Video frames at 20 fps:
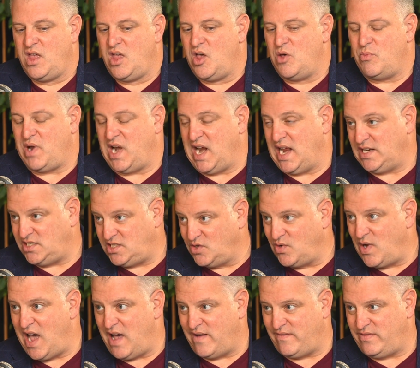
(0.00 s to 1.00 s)
But I do
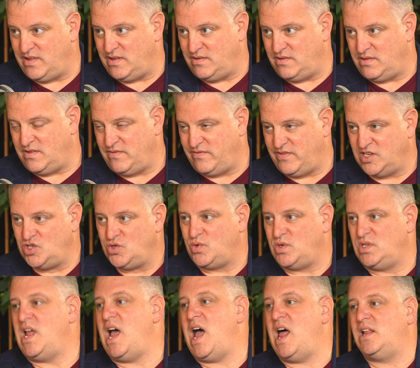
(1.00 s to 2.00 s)
have the visual
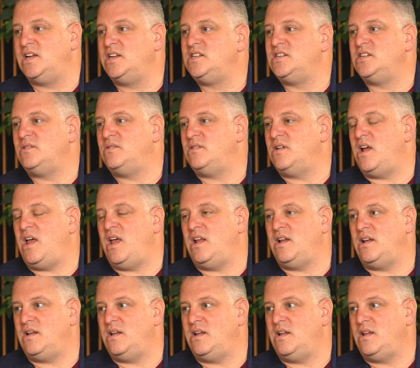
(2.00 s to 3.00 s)
knowledge
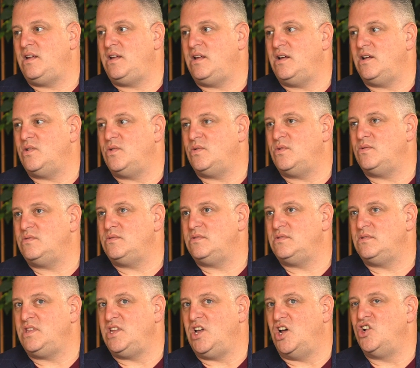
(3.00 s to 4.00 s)
and
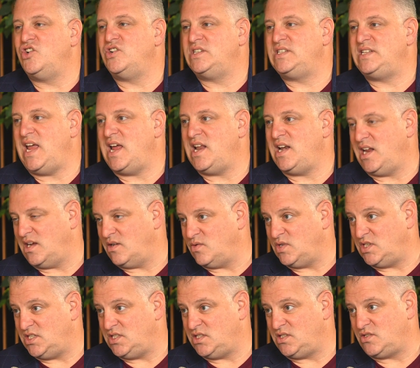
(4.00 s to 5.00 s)
the understanding,
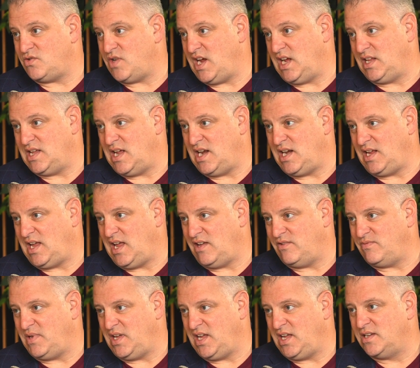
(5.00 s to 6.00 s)
which is great that he gave
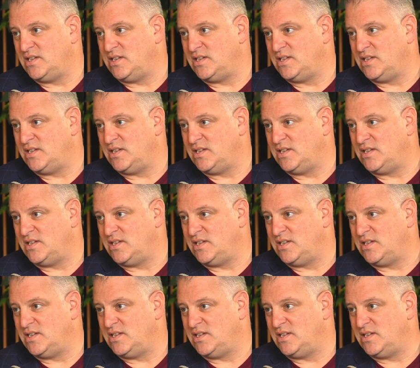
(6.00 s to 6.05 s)
me.